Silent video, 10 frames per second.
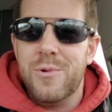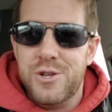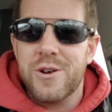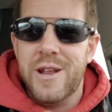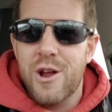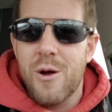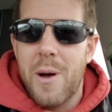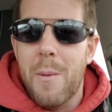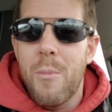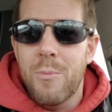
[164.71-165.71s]
which you're going to hear
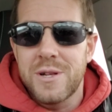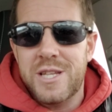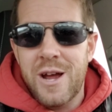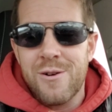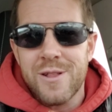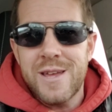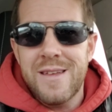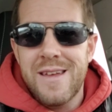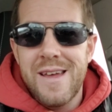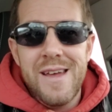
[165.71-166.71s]
about momentarily,